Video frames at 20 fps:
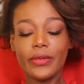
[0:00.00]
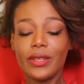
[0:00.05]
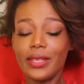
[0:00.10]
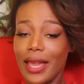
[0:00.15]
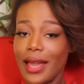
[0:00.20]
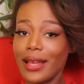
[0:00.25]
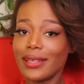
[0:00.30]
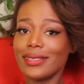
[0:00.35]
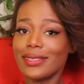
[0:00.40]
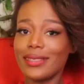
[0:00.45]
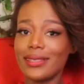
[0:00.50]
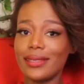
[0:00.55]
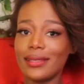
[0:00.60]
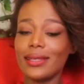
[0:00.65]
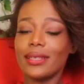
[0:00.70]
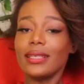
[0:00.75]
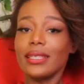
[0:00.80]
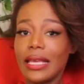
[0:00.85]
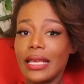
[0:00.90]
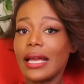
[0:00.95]
Yes,
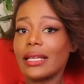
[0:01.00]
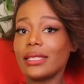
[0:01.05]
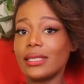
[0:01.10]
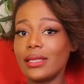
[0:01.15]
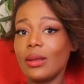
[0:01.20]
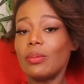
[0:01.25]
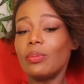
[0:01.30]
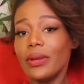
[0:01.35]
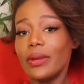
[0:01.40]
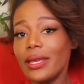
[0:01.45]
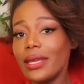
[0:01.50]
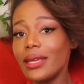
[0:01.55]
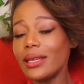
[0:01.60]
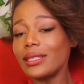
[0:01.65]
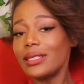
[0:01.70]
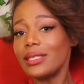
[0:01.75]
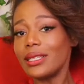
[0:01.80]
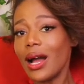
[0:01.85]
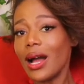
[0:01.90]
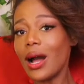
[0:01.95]
being
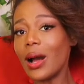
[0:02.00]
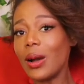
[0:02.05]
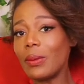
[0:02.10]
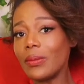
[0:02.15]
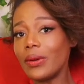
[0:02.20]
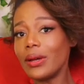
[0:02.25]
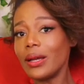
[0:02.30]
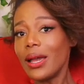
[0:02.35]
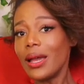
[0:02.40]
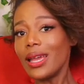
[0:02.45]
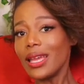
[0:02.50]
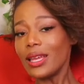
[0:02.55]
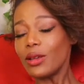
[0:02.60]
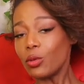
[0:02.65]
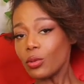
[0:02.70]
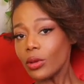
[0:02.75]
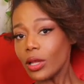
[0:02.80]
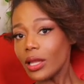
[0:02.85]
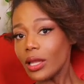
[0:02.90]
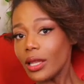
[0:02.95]
a dom
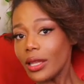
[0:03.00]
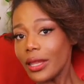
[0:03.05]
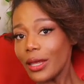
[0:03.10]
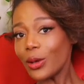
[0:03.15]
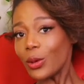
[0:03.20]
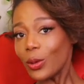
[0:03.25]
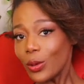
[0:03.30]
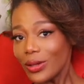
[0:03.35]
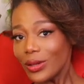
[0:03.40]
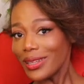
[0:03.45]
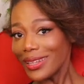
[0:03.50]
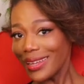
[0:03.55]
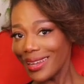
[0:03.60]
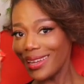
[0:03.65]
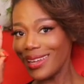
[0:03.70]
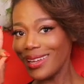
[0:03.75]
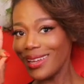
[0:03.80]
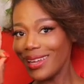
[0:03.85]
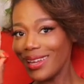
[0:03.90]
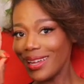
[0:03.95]

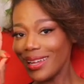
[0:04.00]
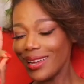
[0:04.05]
literally